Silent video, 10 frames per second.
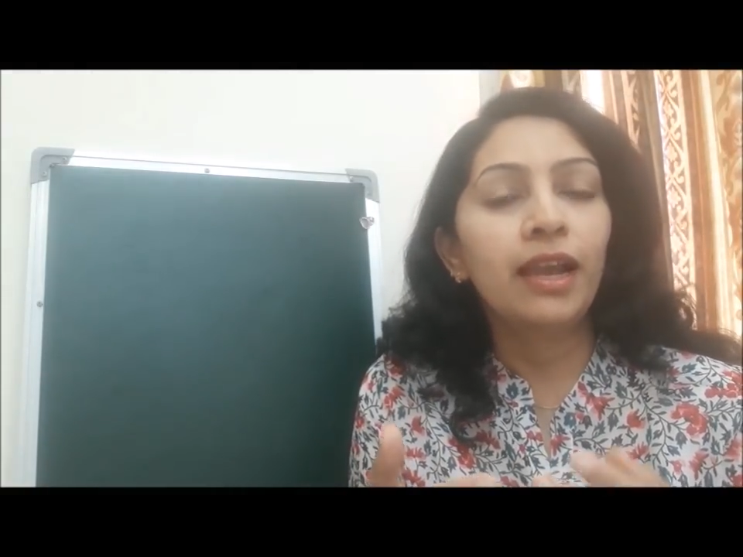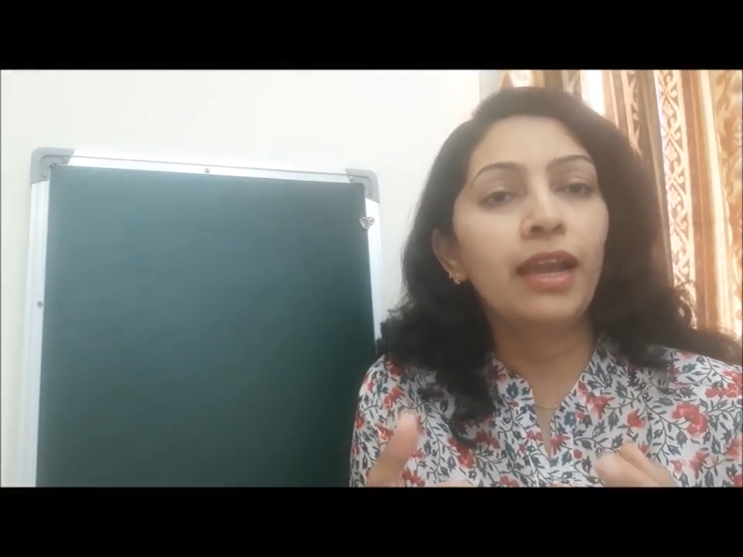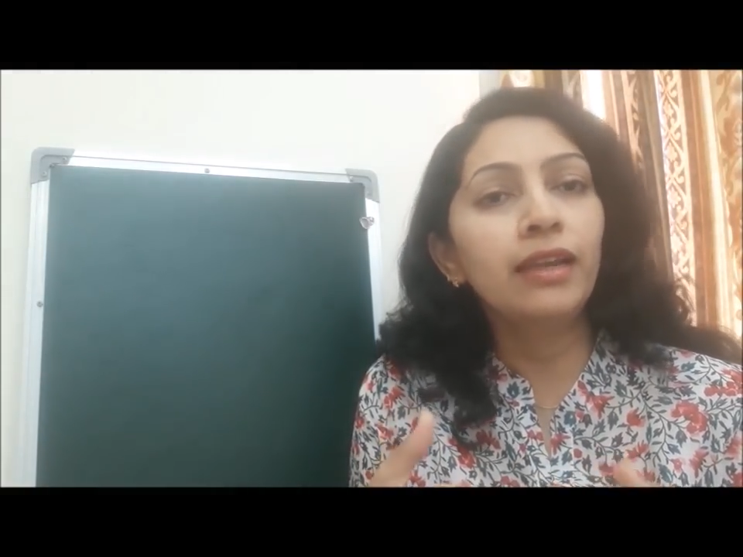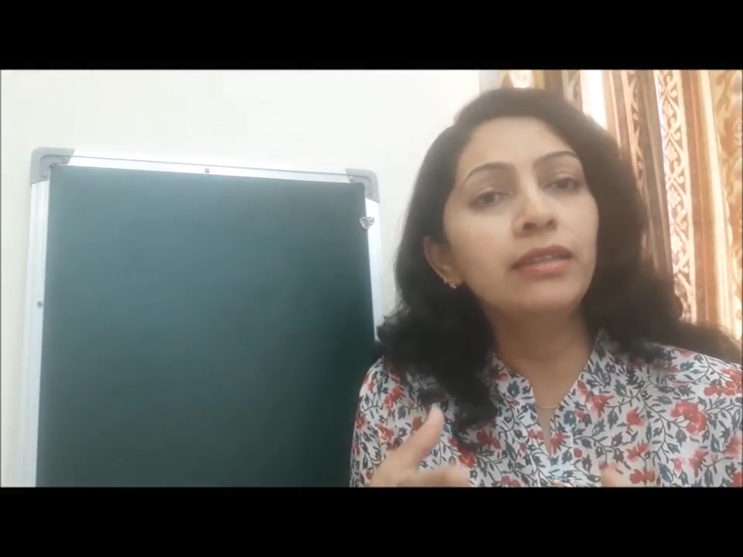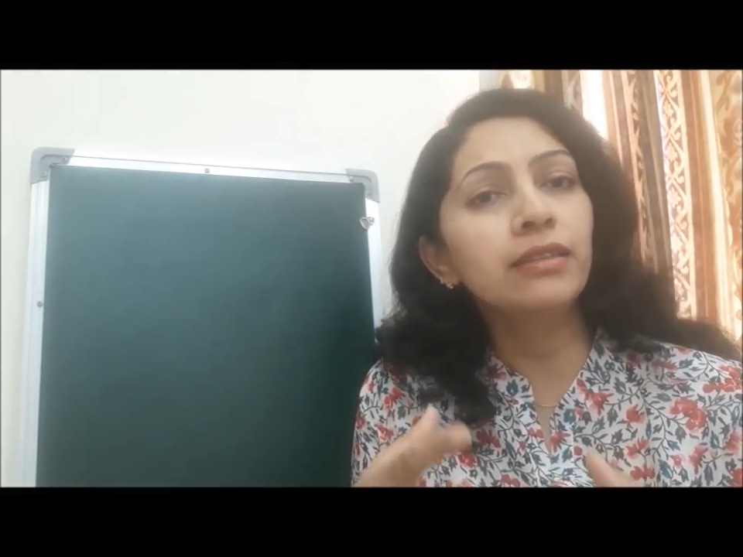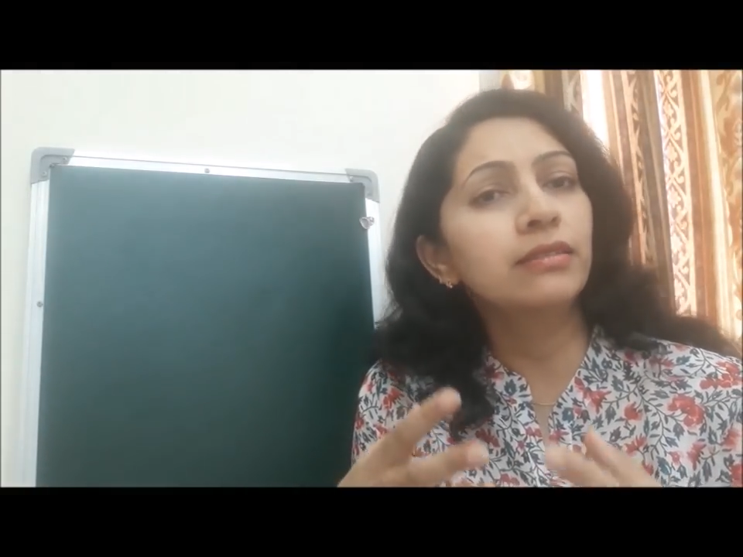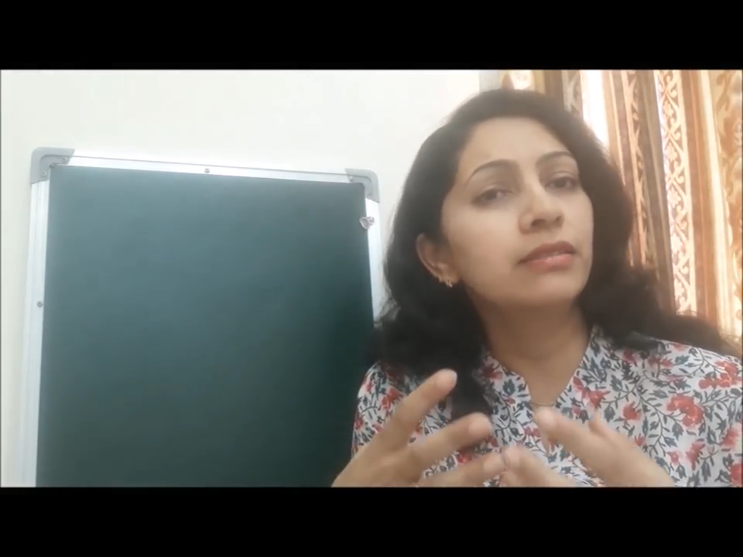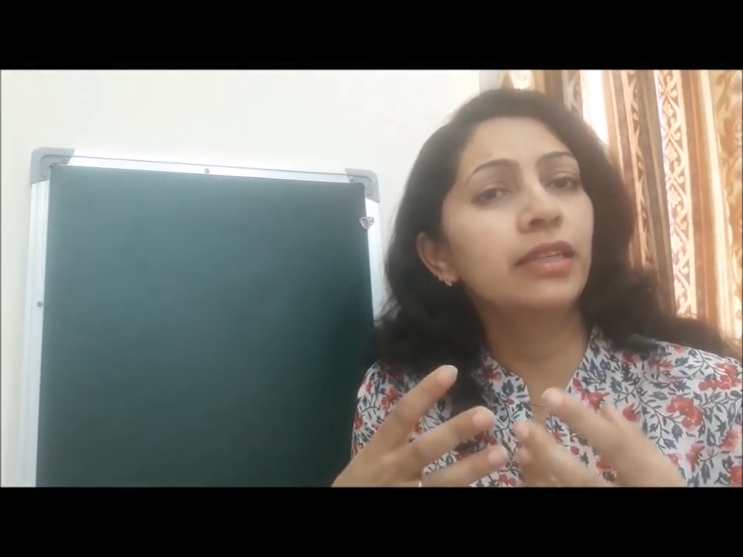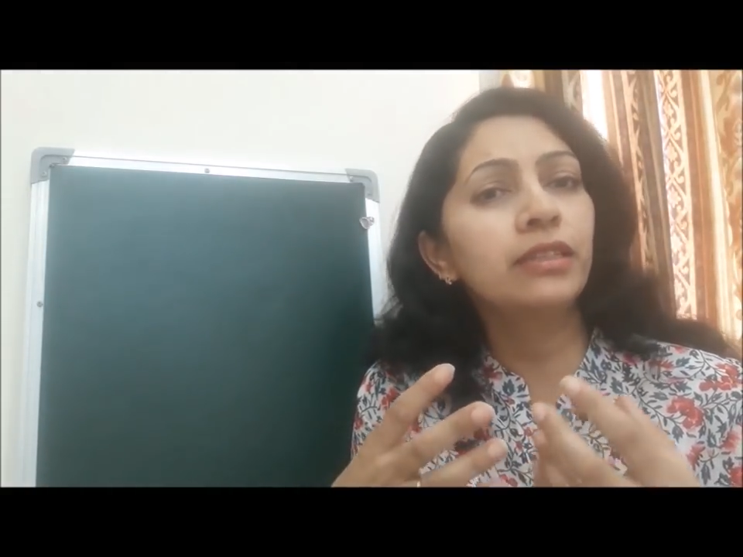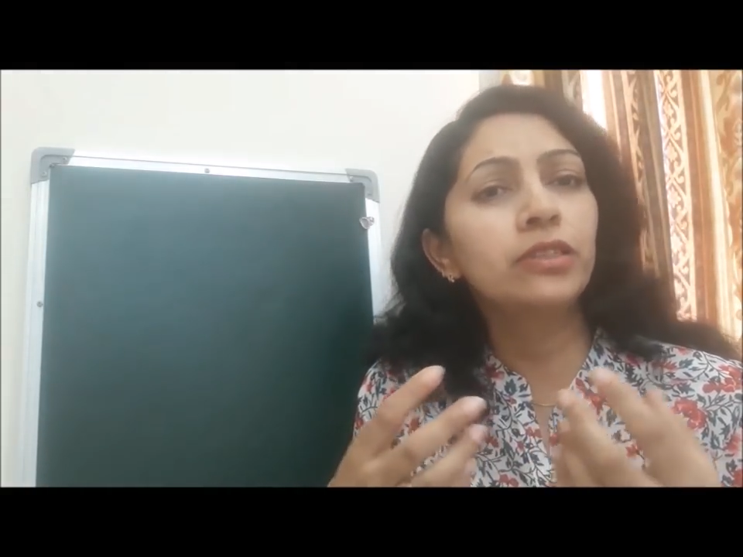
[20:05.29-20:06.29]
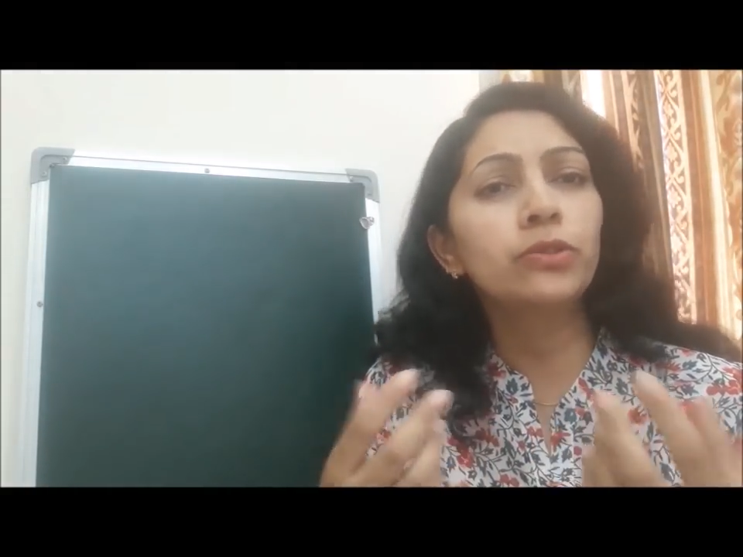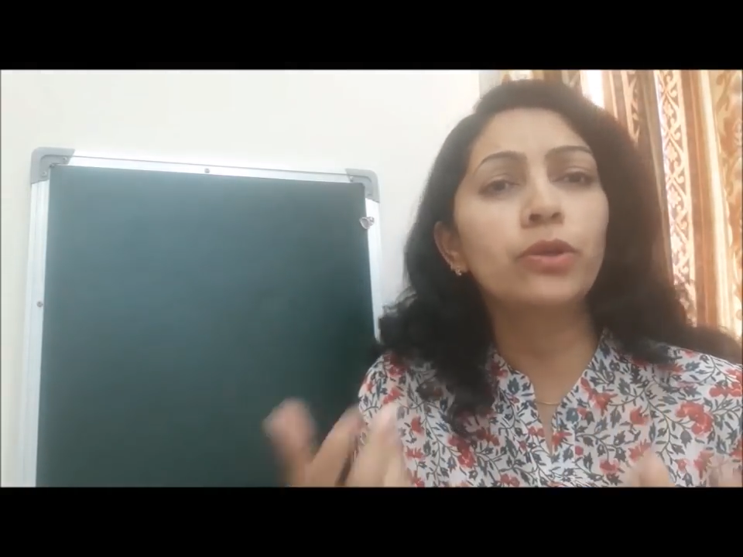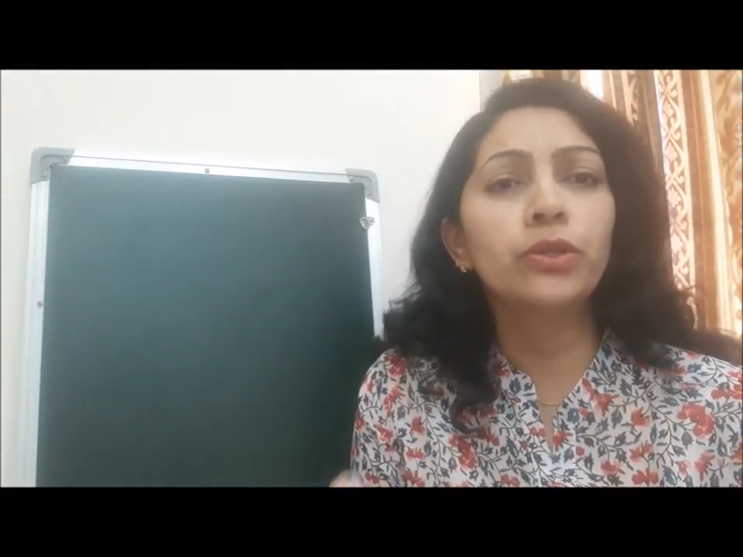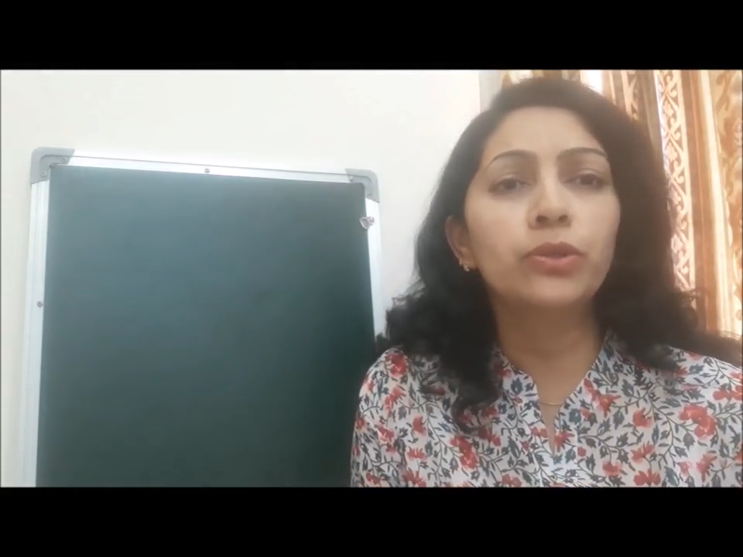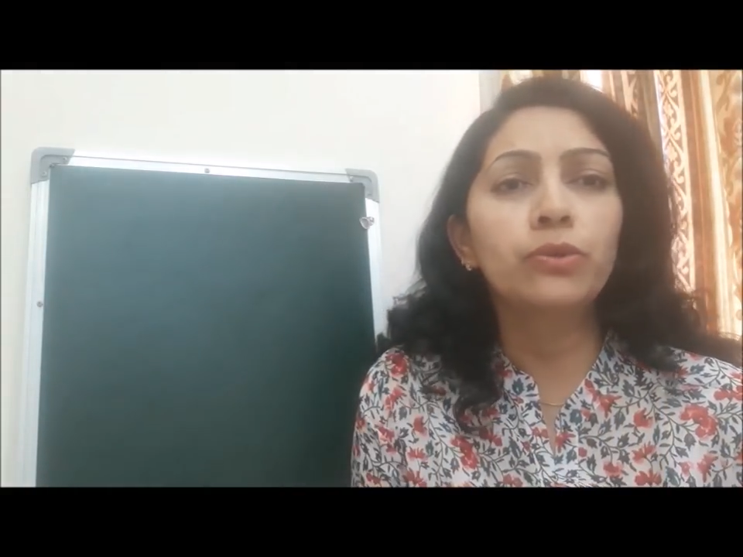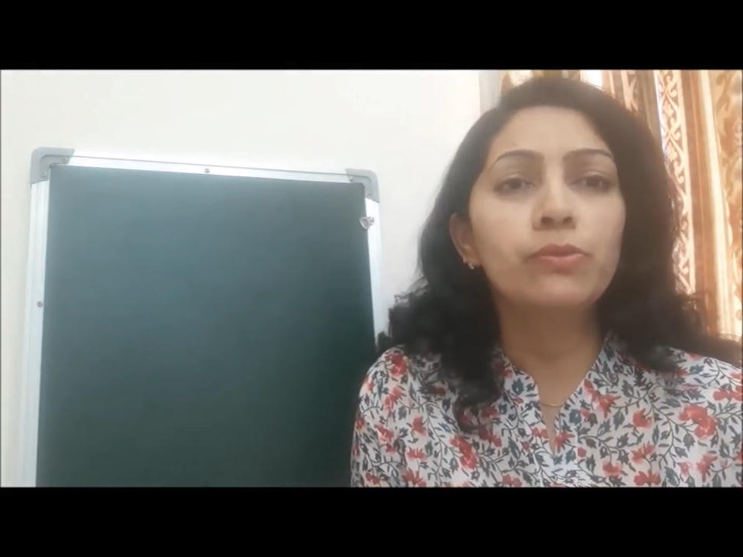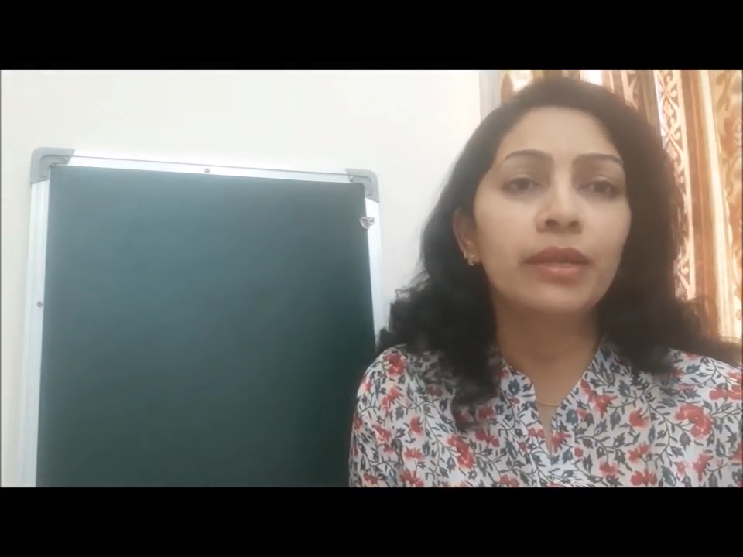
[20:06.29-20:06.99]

and they did not know